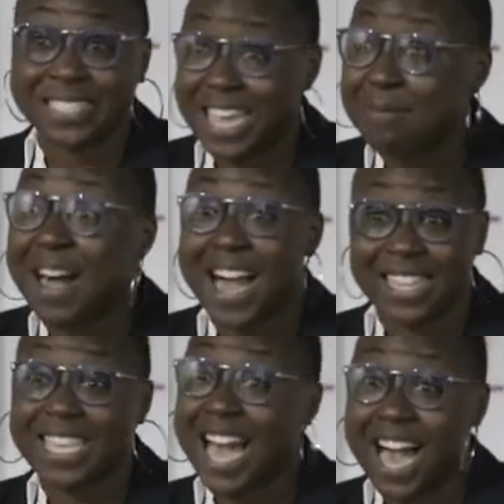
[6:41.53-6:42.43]
dead
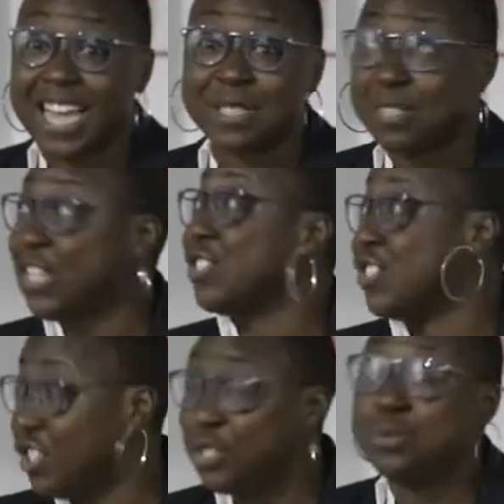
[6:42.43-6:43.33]
behind the eyes because
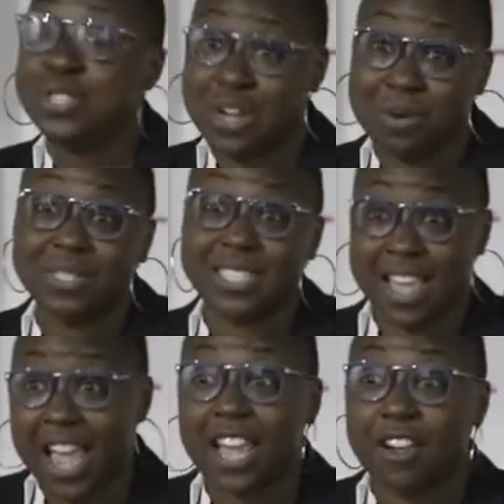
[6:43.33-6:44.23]
you don't
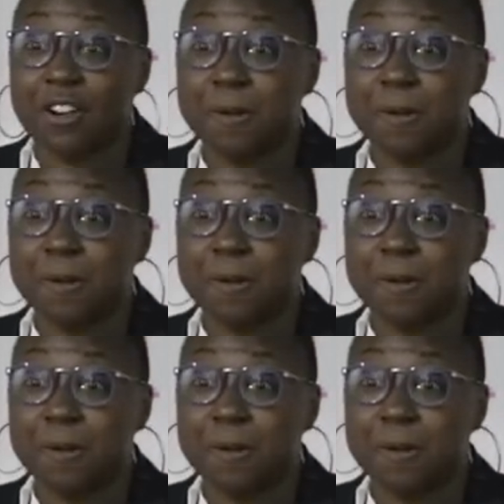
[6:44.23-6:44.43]
care.